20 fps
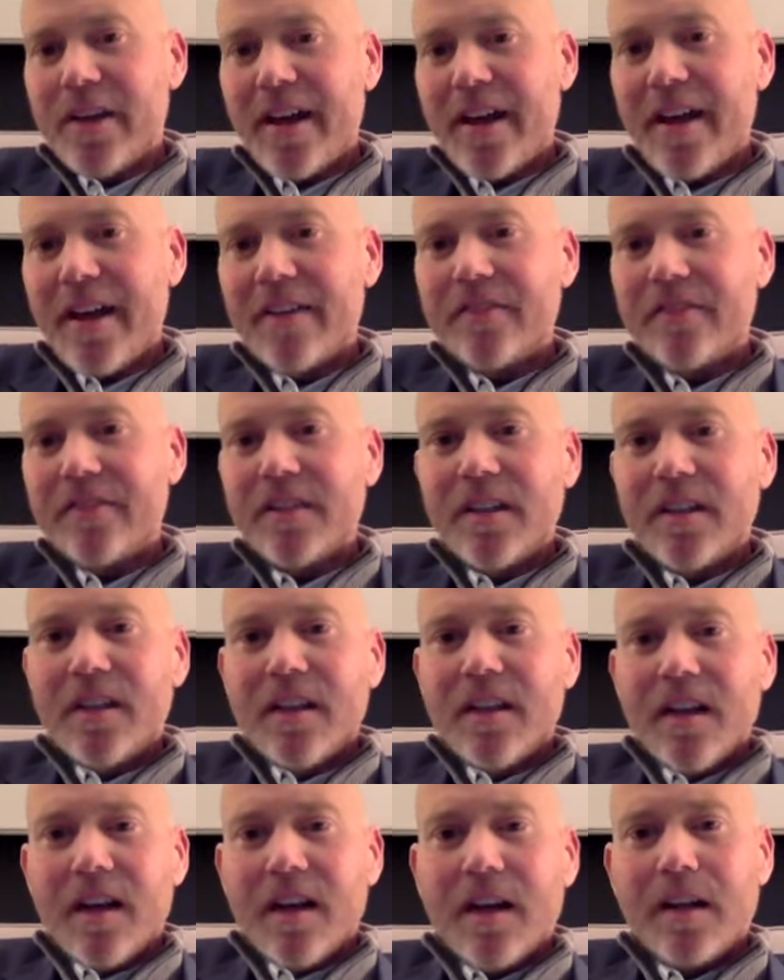have.
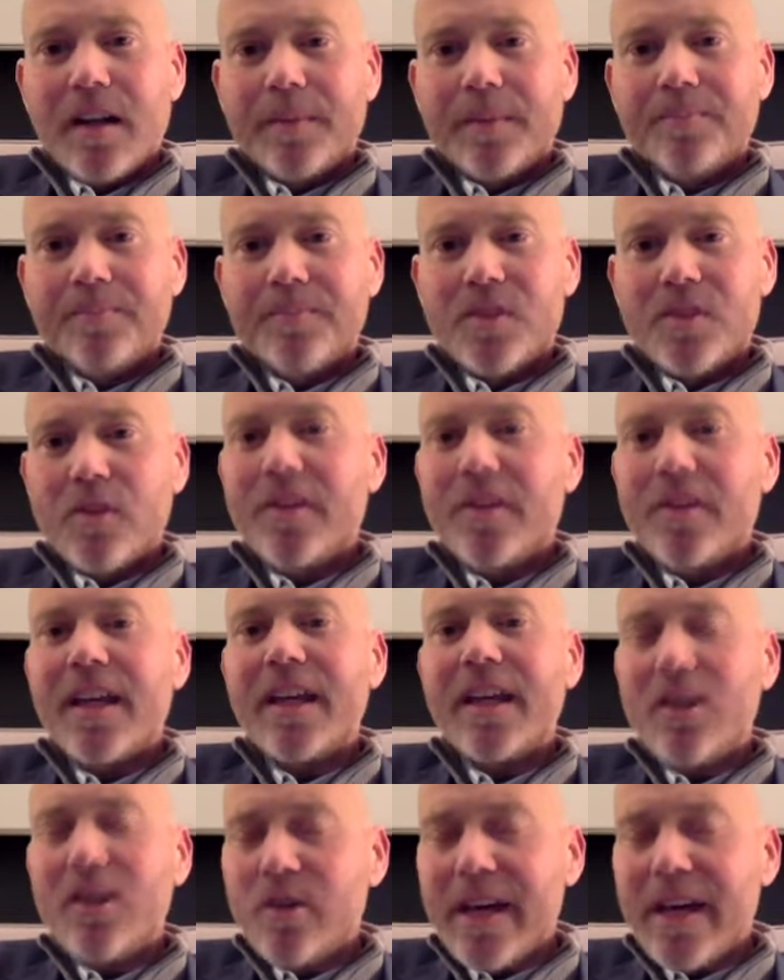So
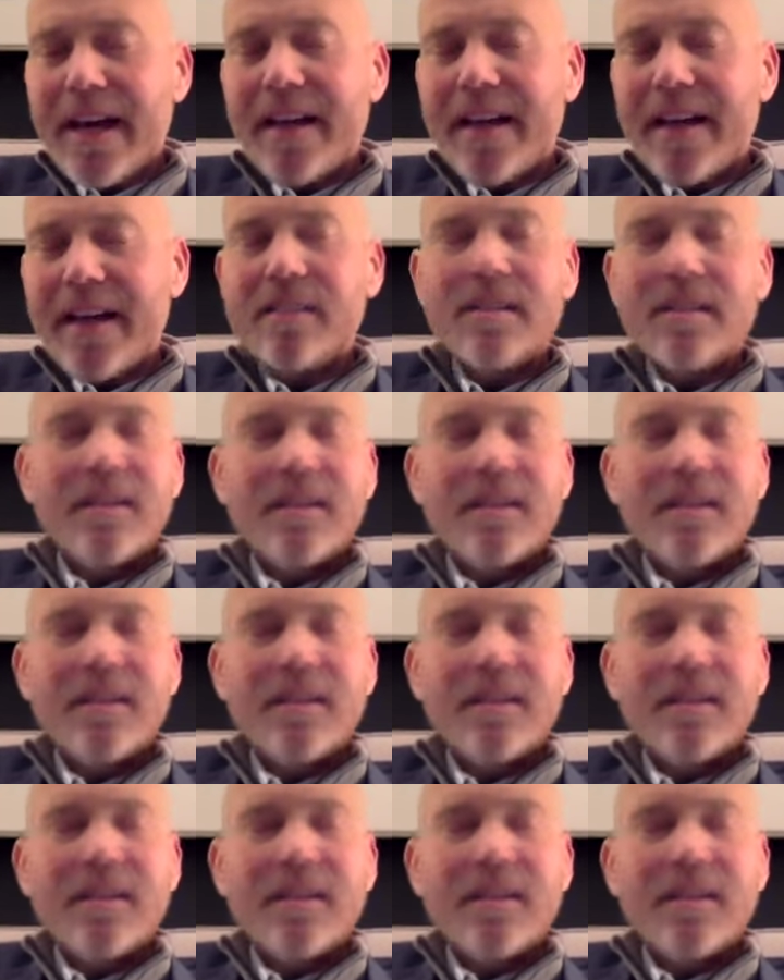thank you guys.